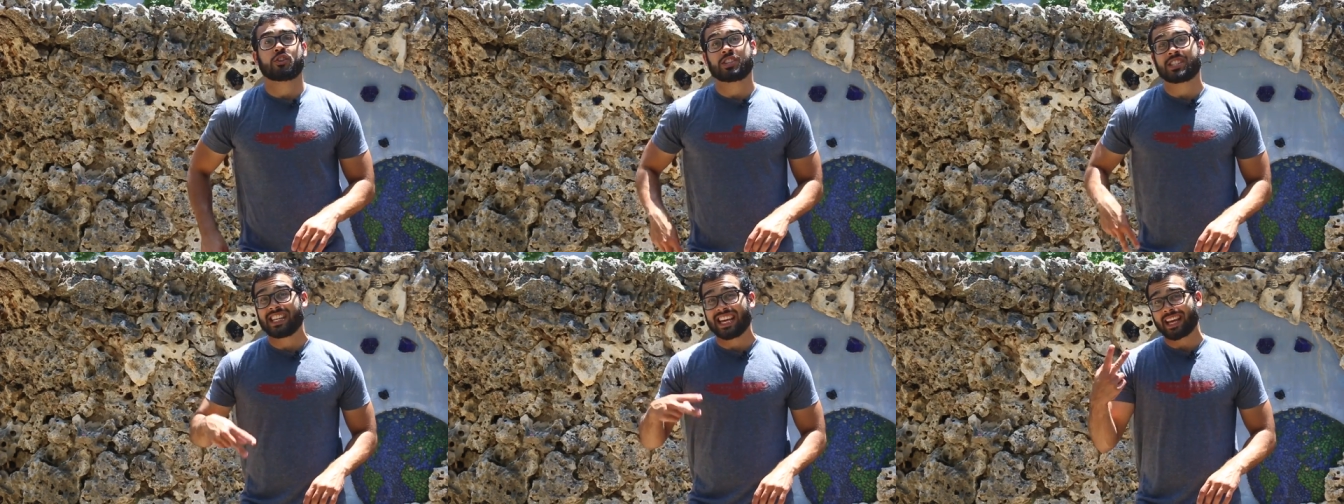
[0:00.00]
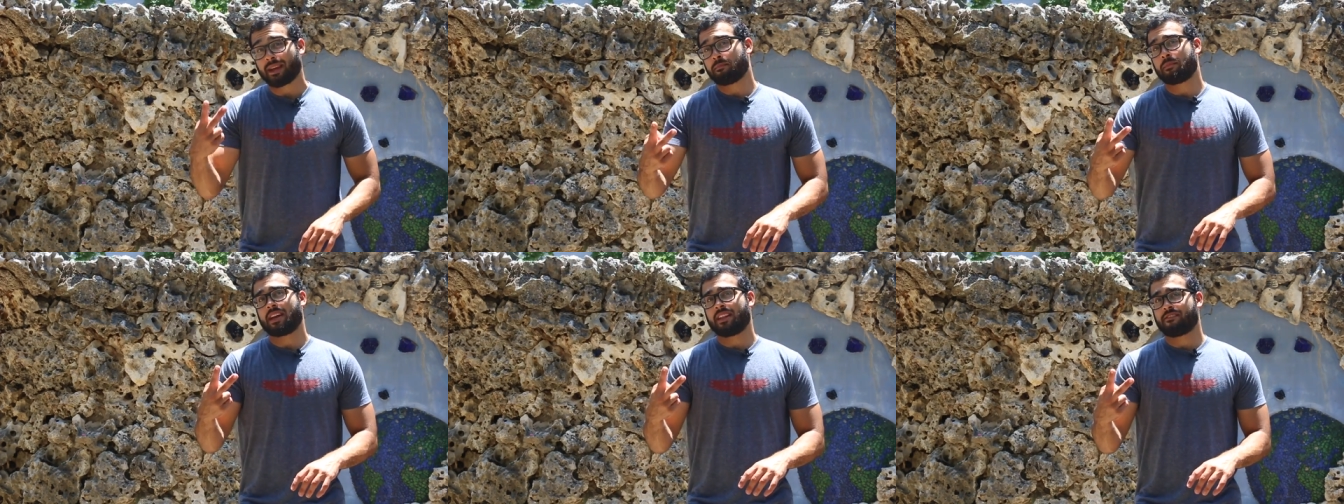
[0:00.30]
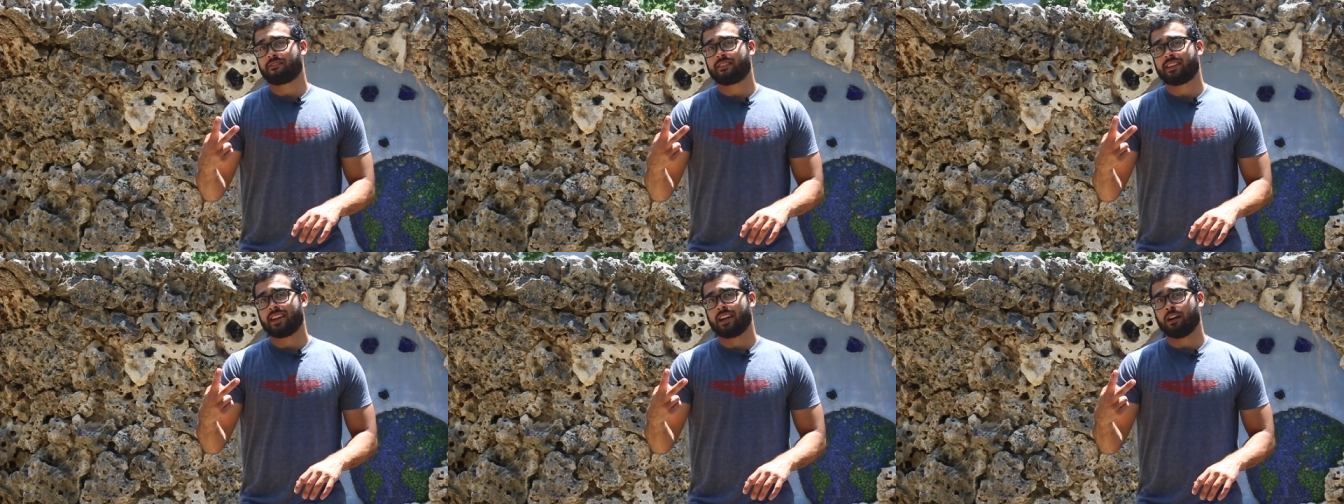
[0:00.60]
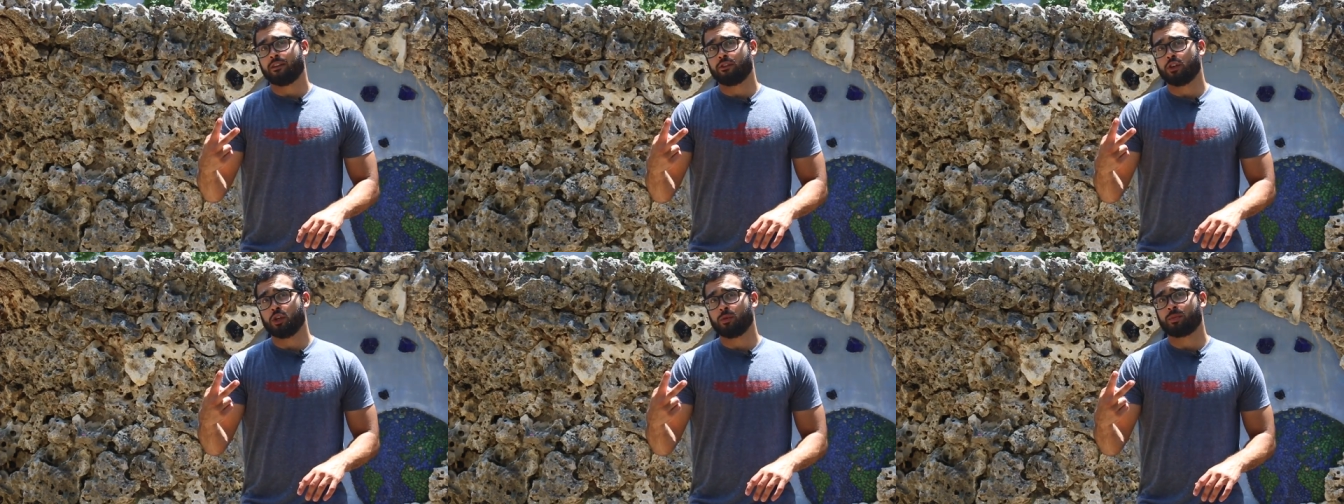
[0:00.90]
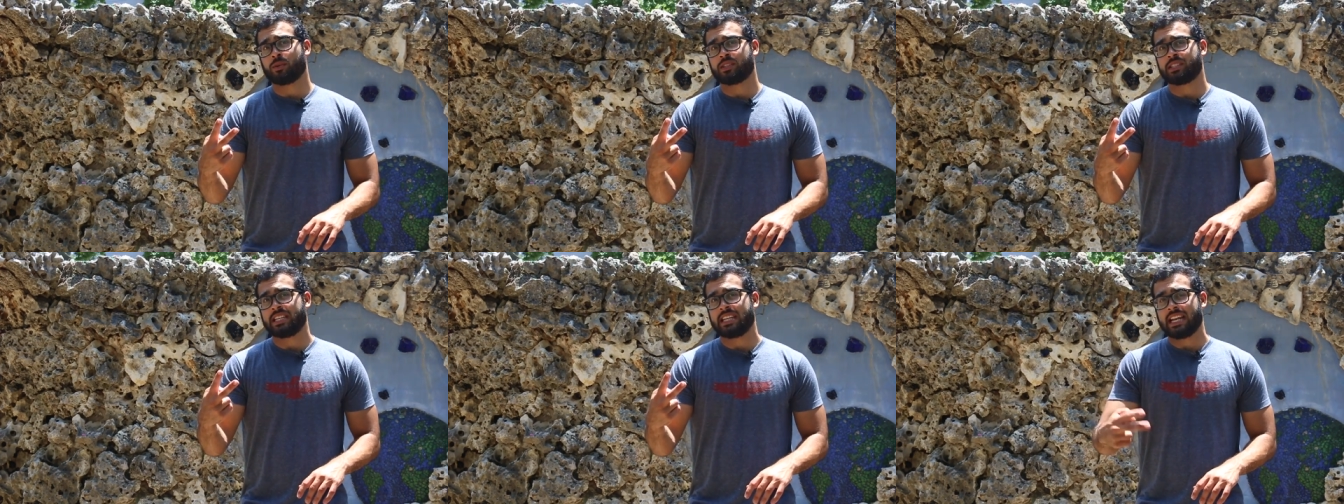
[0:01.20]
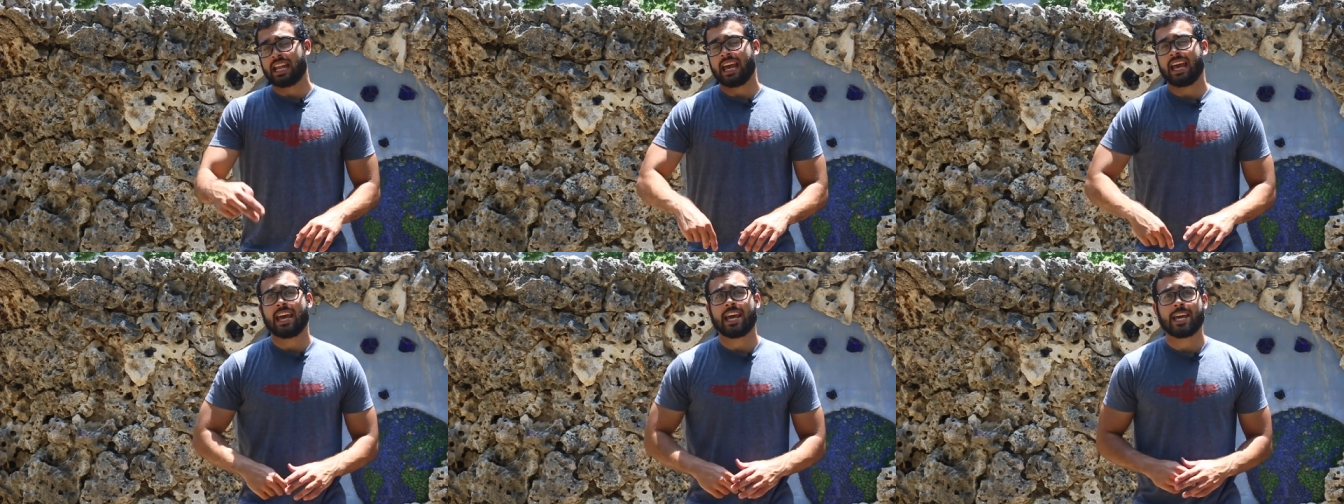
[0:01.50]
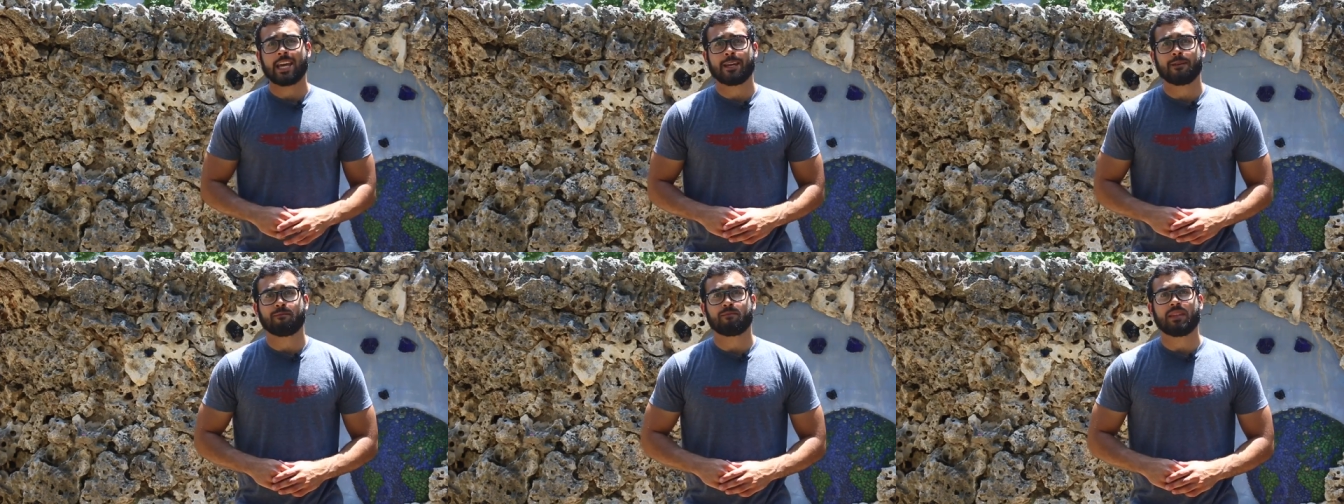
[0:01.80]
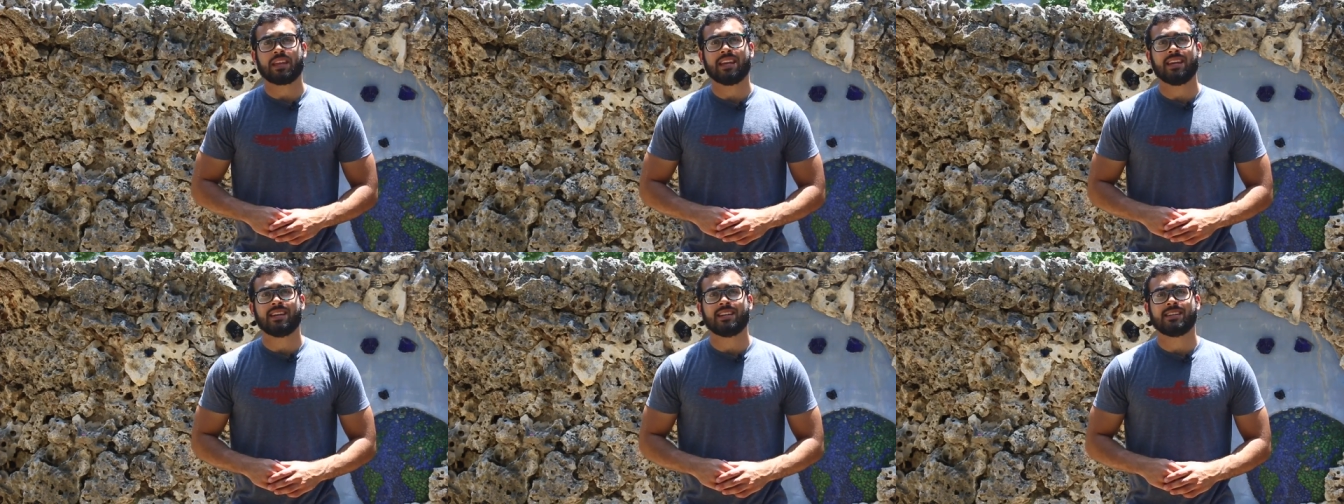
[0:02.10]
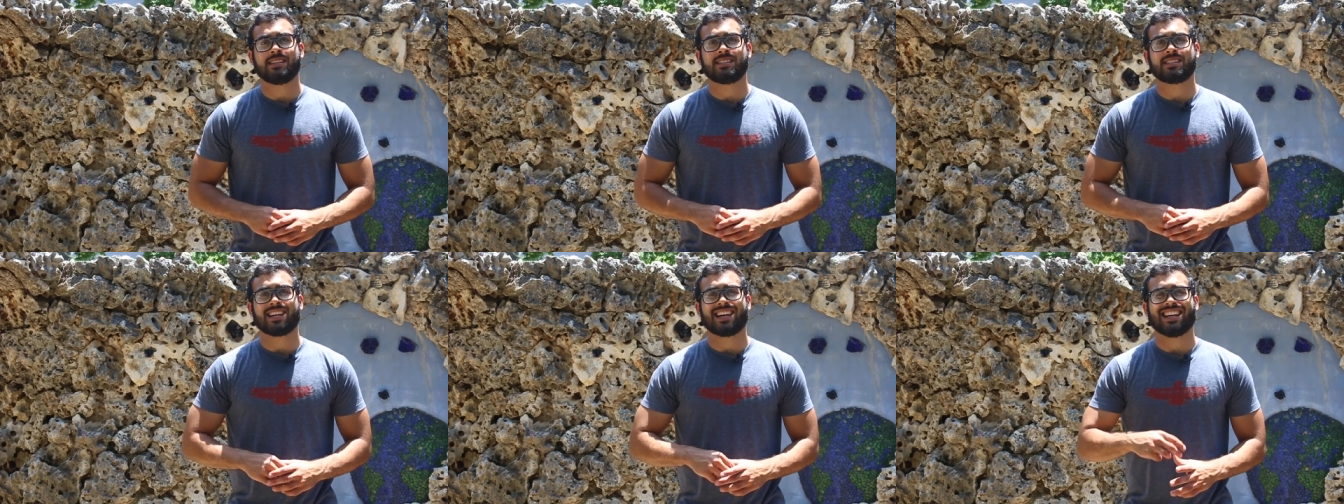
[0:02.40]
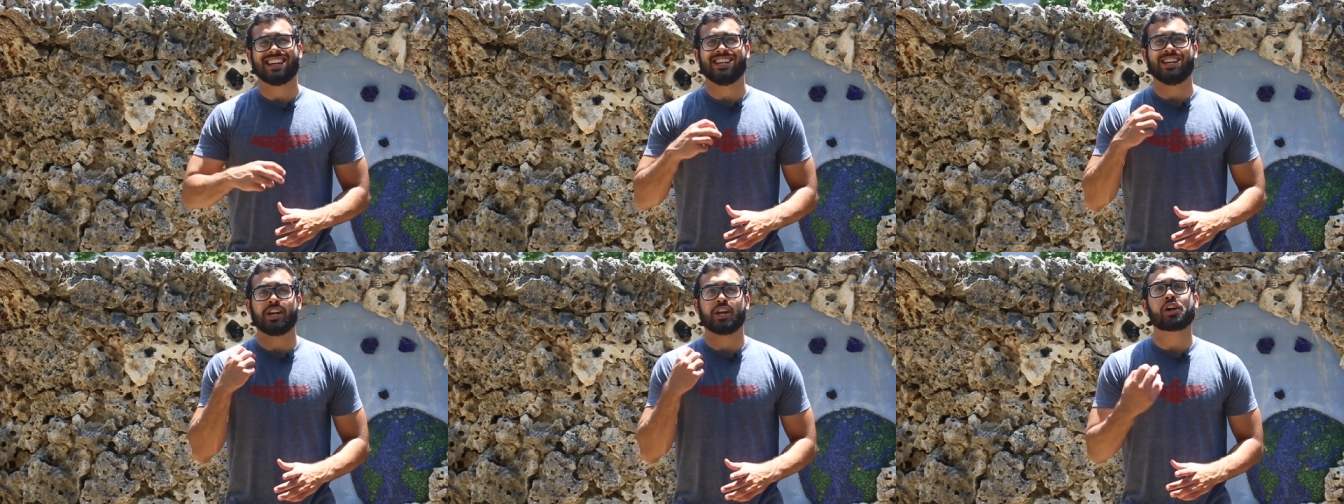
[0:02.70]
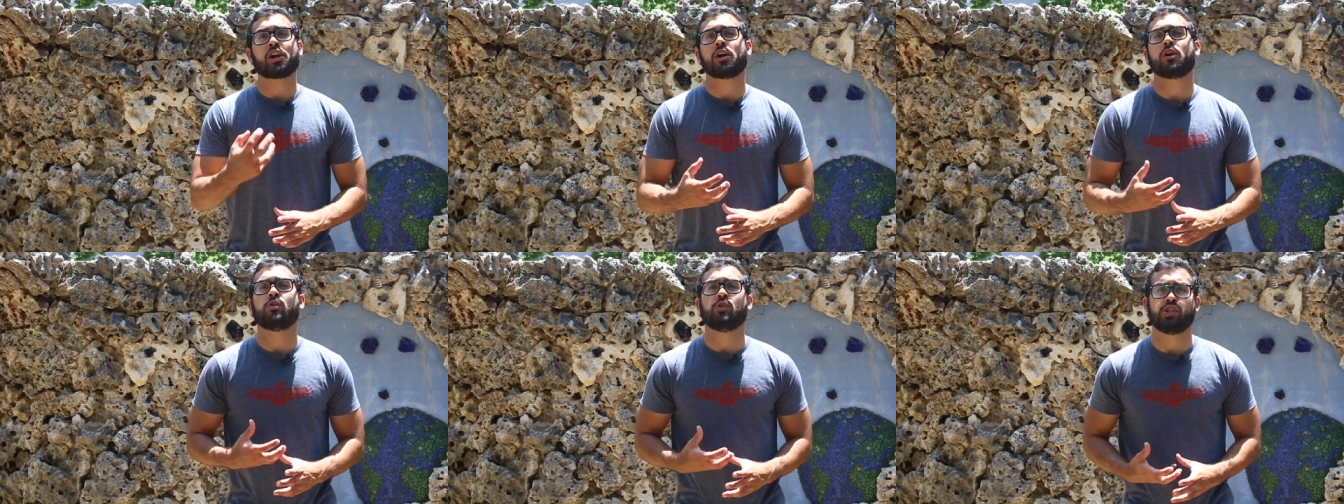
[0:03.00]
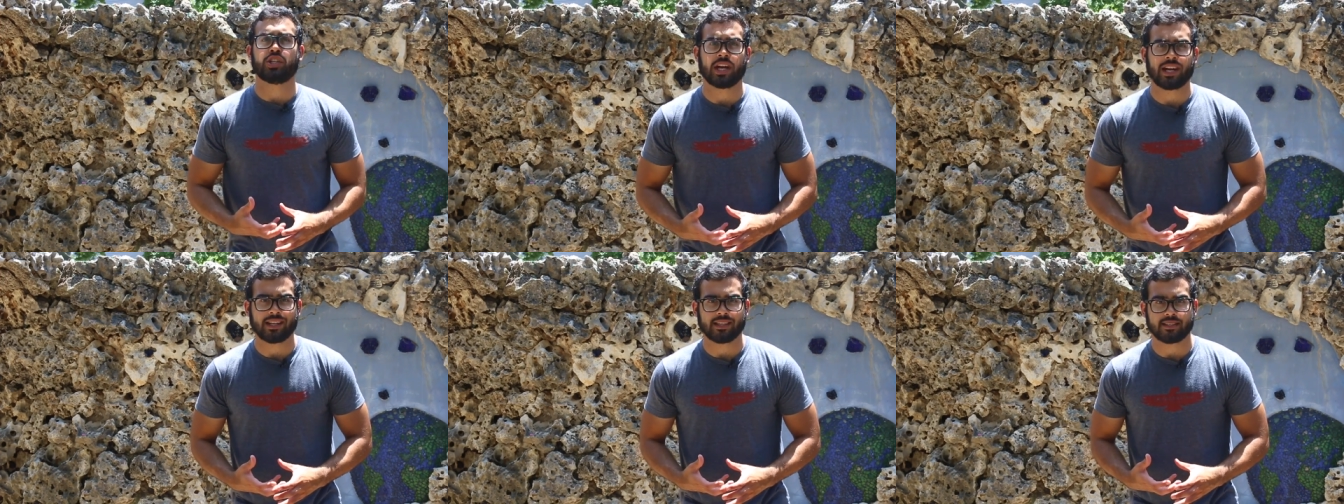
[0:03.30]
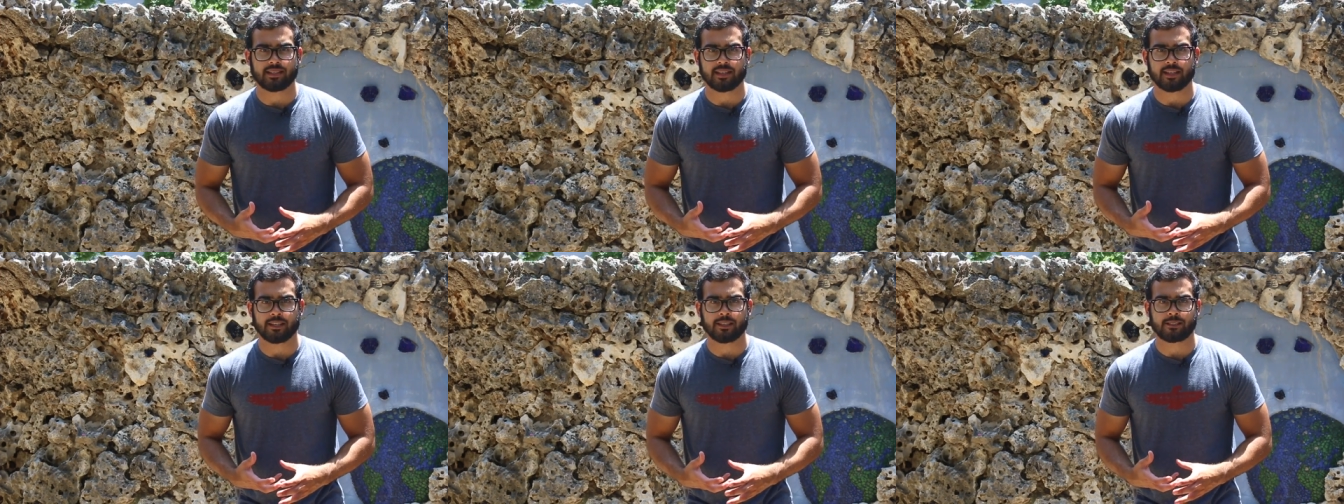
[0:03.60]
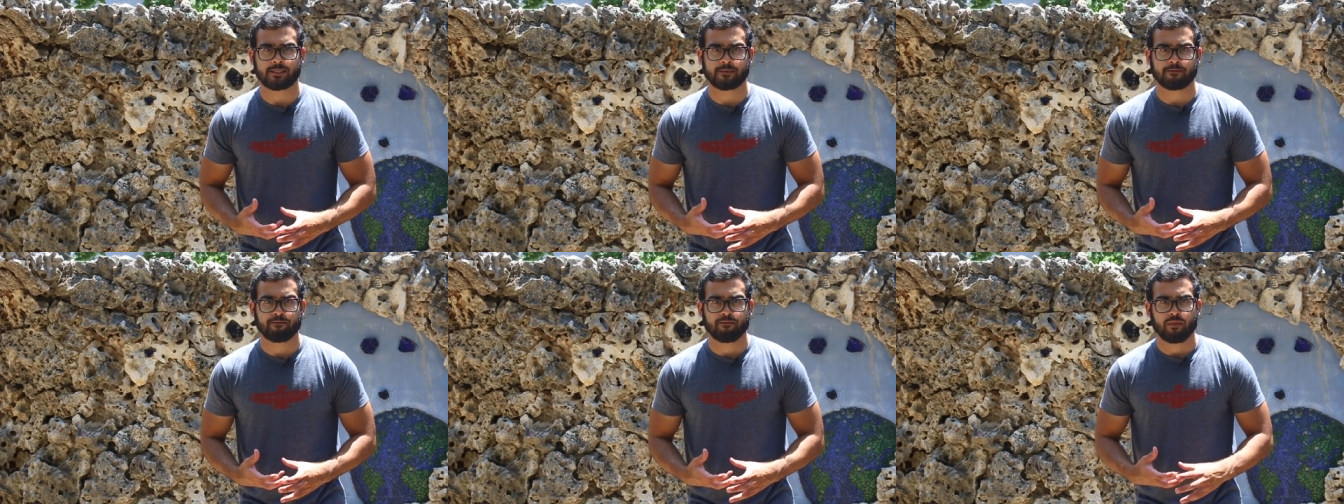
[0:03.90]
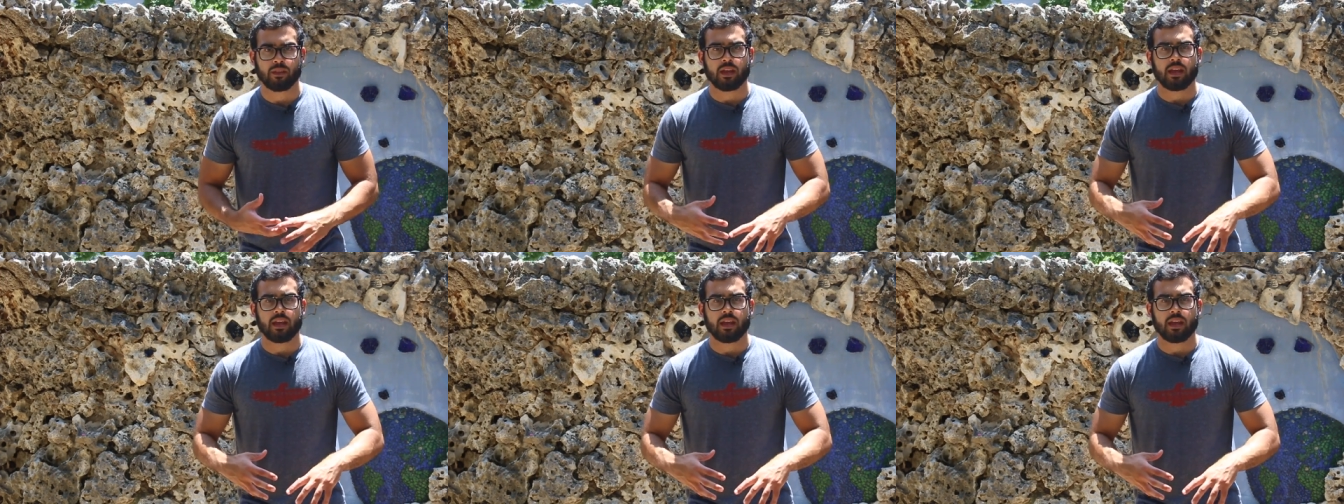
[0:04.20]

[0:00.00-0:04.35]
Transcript: So the second benefit of Huperzine A is neurogenesis.